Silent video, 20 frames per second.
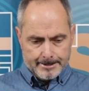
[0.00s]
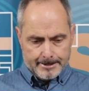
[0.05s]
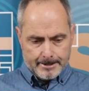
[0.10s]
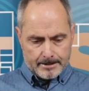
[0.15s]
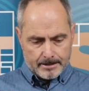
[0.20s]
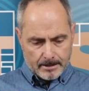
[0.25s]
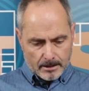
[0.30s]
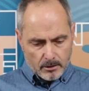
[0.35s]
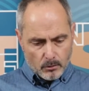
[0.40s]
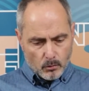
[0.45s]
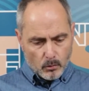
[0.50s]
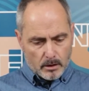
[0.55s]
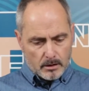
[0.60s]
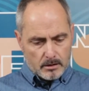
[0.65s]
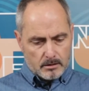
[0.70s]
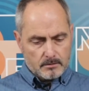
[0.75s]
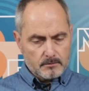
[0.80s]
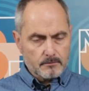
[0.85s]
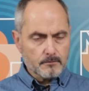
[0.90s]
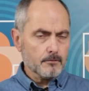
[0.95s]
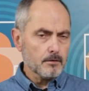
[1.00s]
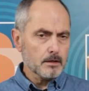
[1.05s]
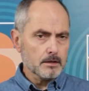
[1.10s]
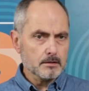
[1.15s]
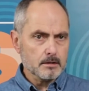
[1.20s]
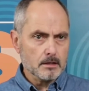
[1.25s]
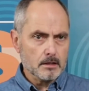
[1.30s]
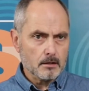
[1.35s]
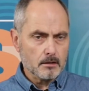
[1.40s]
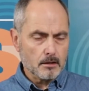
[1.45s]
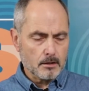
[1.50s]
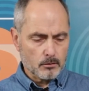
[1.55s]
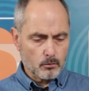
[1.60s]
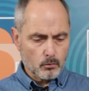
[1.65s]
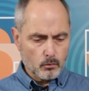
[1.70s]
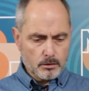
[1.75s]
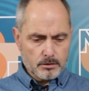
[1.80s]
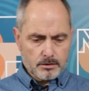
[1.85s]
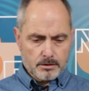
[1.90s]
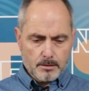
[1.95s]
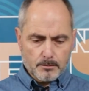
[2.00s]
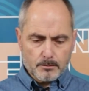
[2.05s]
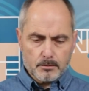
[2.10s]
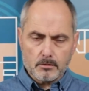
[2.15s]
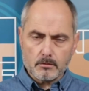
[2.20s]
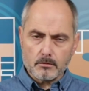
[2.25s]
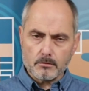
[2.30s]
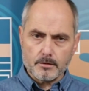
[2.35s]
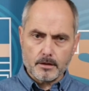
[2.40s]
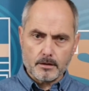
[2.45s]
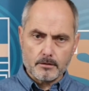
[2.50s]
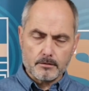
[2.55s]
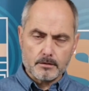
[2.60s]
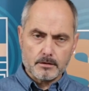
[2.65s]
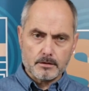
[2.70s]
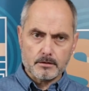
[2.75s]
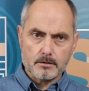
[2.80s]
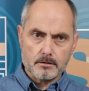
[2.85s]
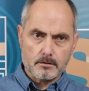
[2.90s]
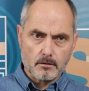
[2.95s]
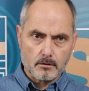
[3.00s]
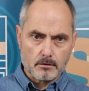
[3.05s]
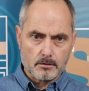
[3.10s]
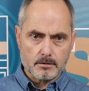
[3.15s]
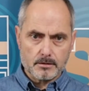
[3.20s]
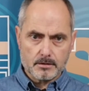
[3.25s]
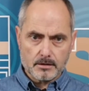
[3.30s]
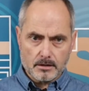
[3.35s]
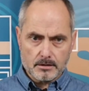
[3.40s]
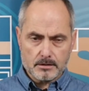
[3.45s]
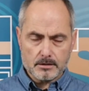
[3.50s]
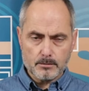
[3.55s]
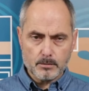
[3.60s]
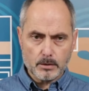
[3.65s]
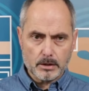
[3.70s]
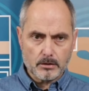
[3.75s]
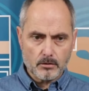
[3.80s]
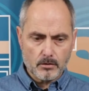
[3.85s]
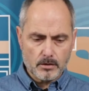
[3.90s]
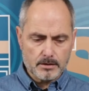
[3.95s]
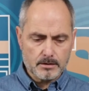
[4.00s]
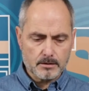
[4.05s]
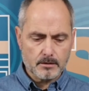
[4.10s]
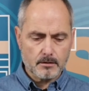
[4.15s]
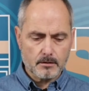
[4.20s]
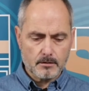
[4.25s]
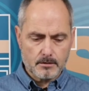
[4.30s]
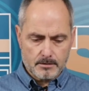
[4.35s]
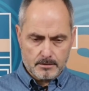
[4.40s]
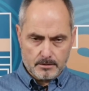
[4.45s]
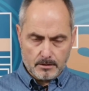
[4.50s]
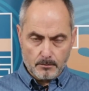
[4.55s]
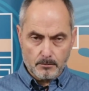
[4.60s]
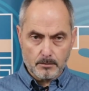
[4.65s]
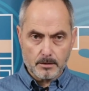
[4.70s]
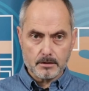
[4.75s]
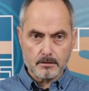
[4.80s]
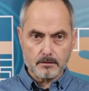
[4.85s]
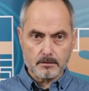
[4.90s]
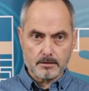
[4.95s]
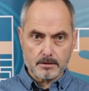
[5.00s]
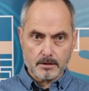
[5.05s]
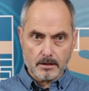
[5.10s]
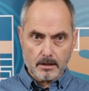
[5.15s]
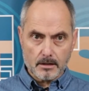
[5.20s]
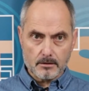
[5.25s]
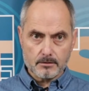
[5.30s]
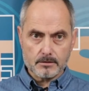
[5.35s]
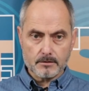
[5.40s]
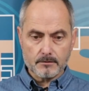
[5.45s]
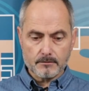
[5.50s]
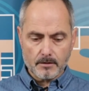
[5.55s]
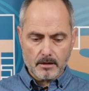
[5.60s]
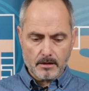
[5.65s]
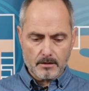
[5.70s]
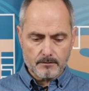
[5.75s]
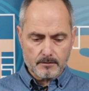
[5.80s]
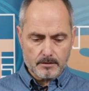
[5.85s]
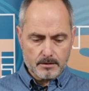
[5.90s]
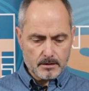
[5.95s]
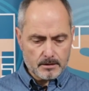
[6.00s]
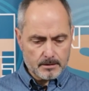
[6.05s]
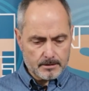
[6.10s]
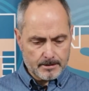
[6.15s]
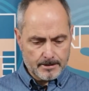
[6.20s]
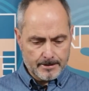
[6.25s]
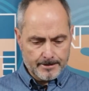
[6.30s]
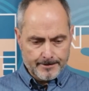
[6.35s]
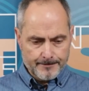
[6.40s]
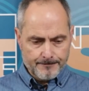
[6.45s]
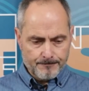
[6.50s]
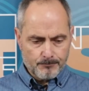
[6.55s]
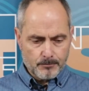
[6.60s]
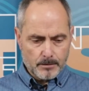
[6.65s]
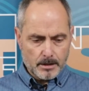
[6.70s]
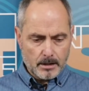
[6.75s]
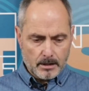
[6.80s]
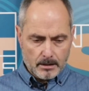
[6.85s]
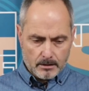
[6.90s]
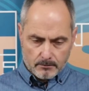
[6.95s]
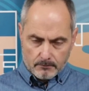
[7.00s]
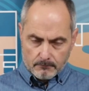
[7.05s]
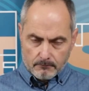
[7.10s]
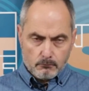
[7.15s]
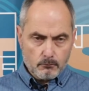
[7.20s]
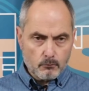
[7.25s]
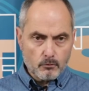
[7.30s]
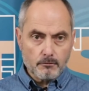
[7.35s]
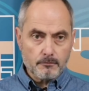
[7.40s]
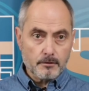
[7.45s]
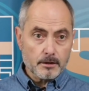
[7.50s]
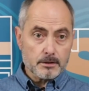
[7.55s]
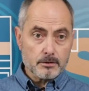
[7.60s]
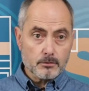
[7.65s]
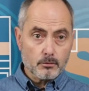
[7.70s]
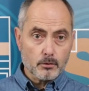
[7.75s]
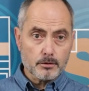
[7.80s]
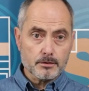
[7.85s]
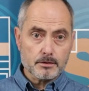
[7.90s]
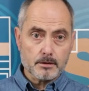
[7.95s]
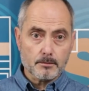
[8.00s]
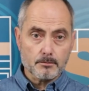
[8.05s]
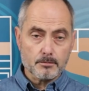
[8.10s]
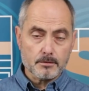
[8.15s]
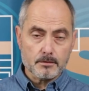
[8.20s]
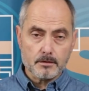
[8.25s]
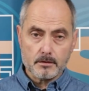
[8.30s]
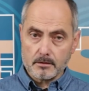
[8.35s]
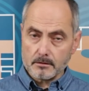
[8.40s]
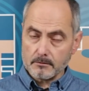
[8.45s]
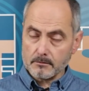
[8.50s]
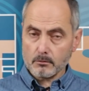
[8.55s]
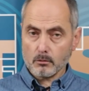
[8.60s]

Another way is in freshly cut wood chips, although this is not such a big risk. Some beetles can survive in it, and fresh wood chips is